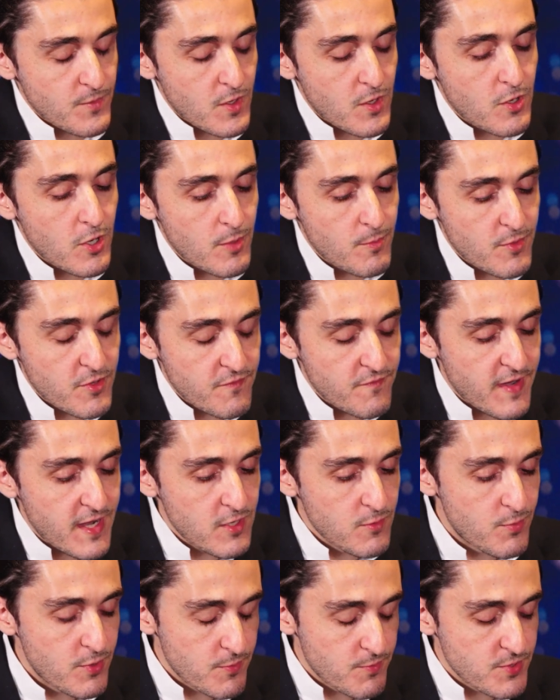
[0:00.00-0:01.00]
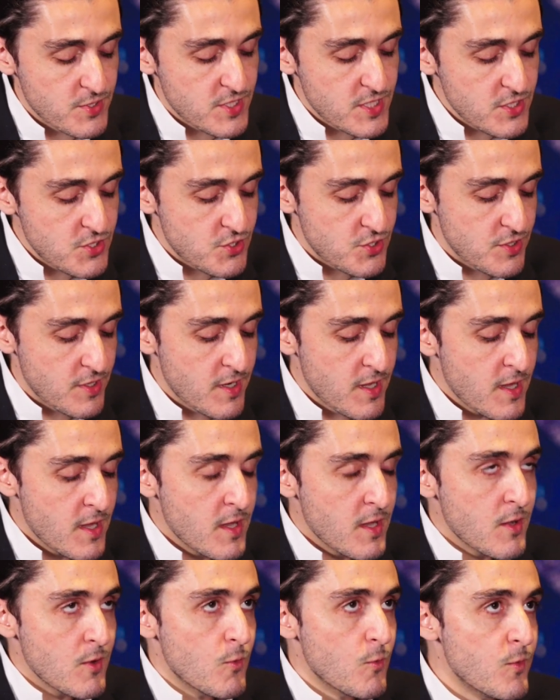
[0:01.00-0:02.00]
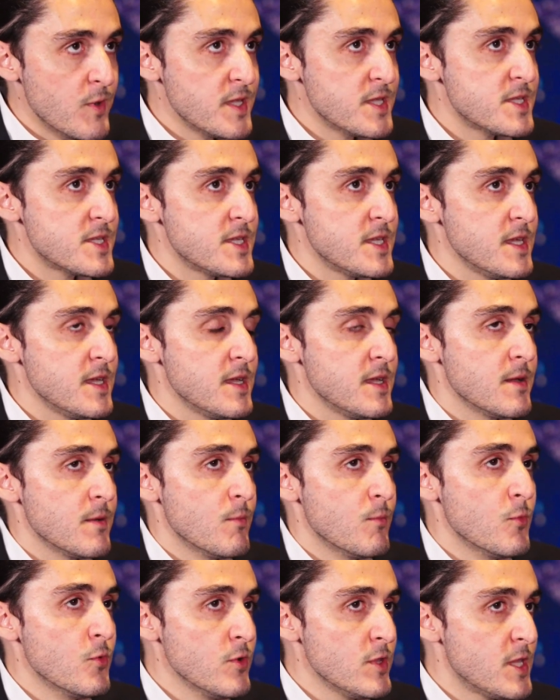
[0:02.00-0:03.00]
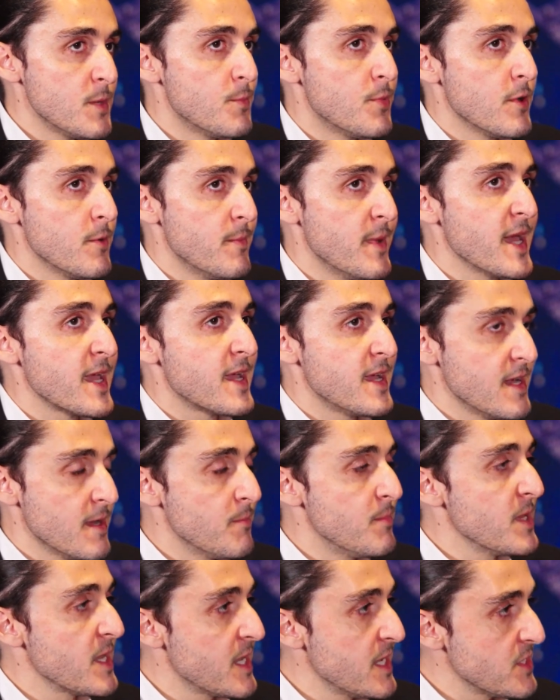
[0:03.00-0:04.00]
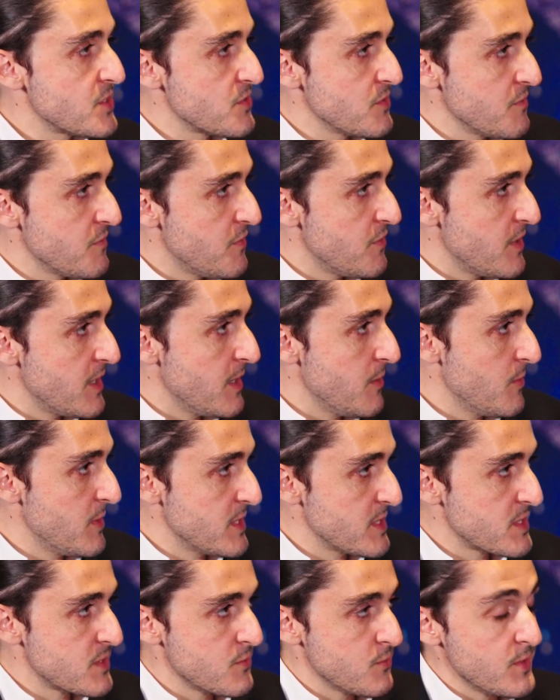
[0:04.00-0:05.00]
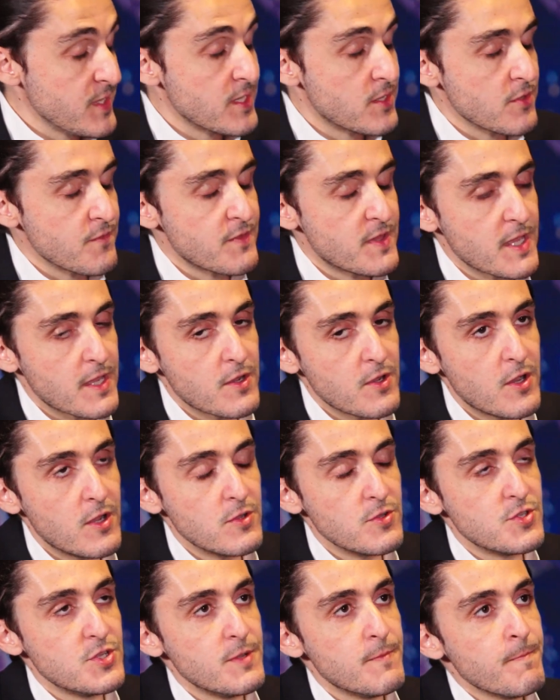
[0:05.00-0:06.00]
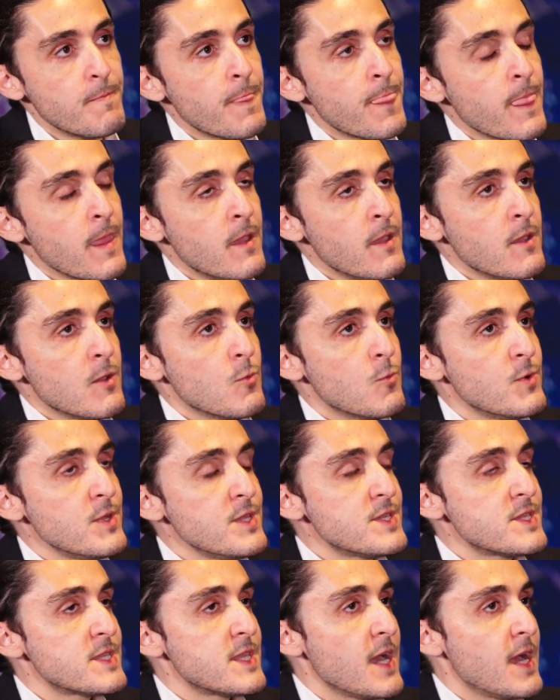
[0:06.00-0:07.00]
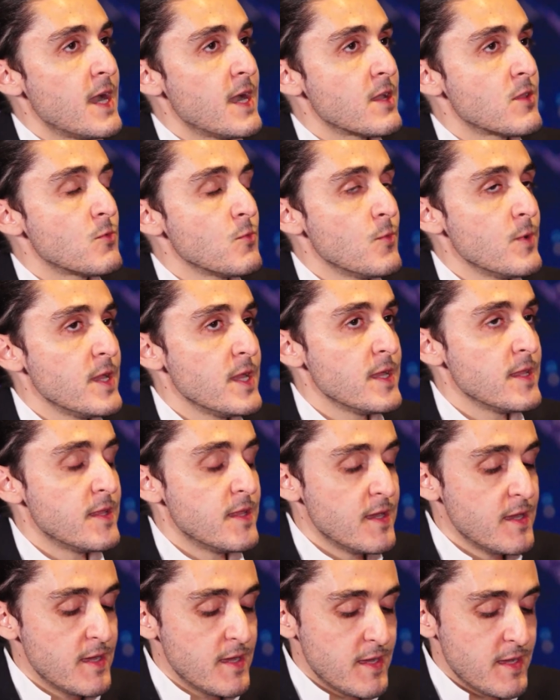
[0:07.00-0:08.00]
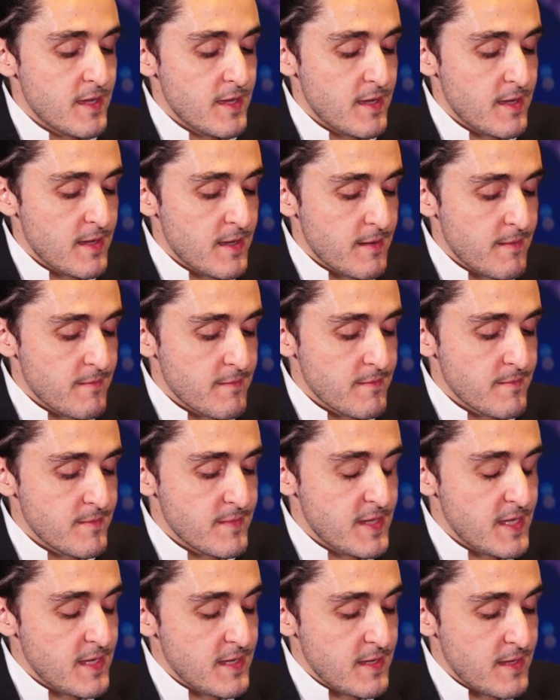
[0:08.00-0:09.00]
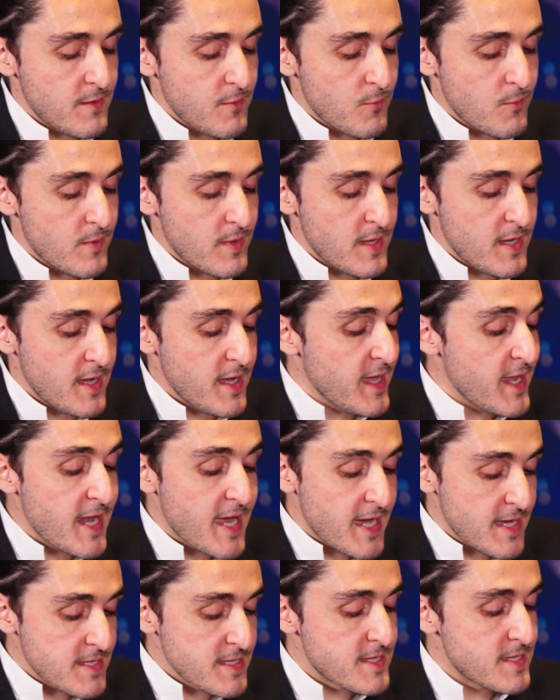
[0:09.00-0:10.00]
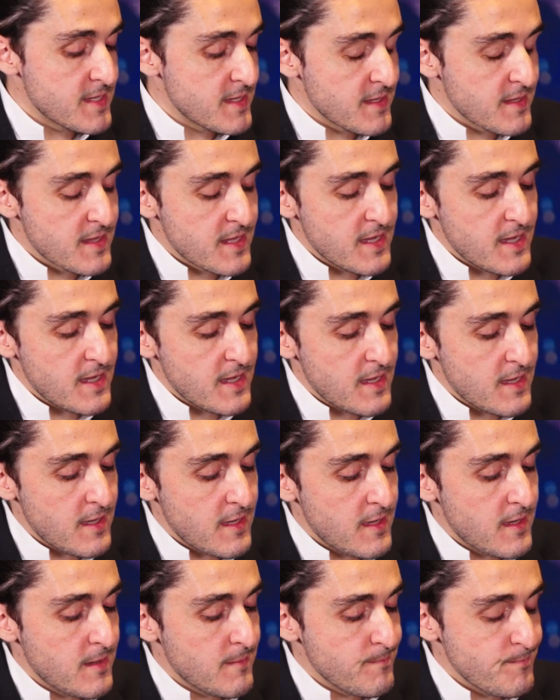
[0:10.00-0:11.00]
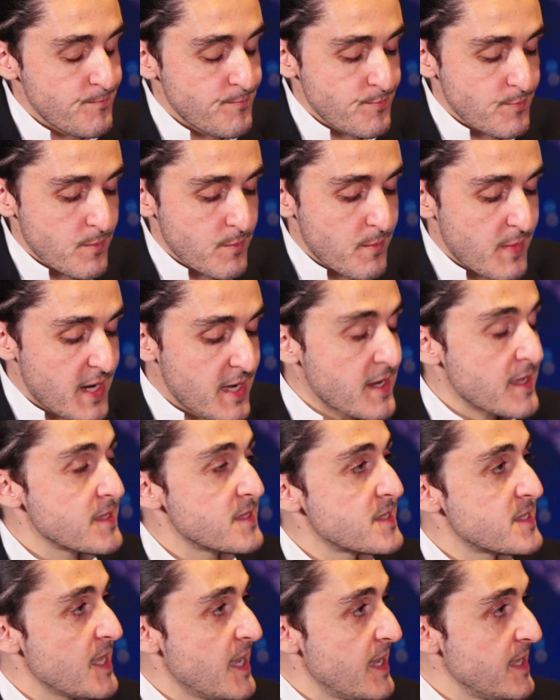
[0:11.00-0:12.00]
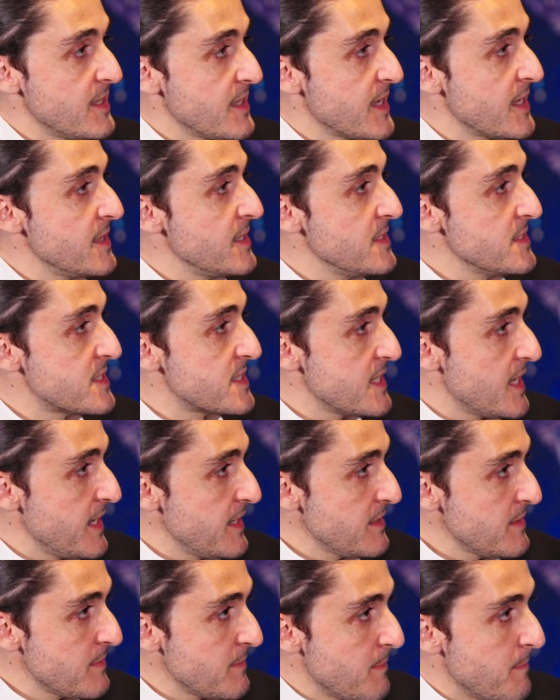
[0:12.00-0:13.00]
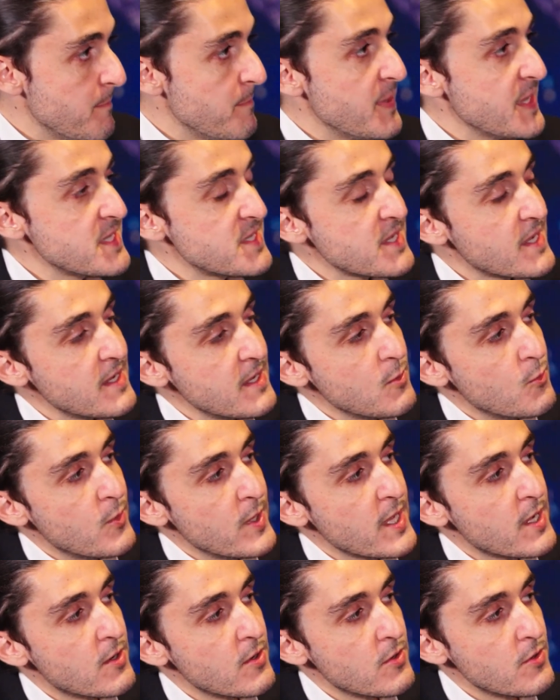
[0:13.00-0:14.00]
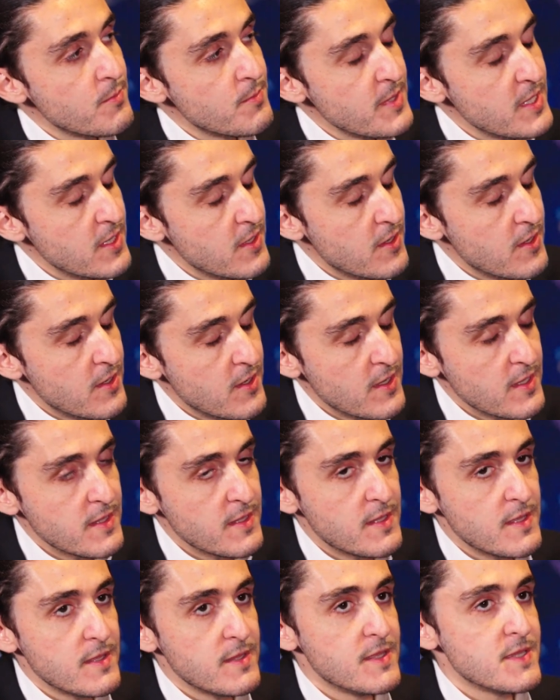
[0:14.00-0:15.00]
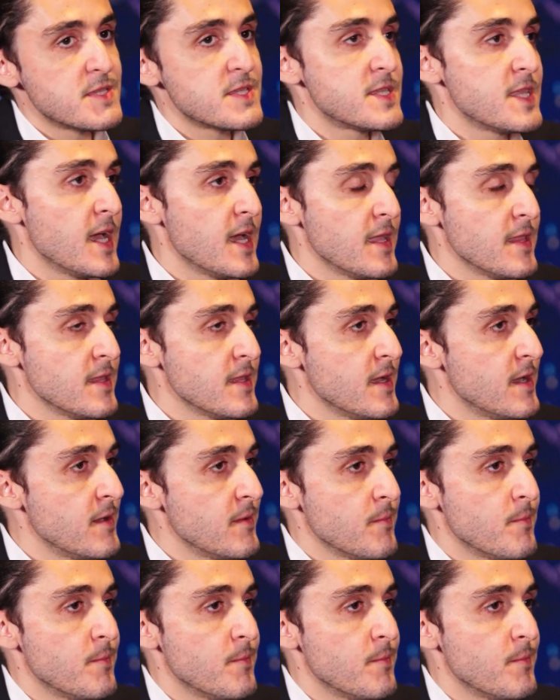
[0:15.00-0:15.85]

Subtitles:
common value proposition, we see multiple banking applications for our suite of technology. we start with the enhancing the market study and insight. Basically, we go beyond the standard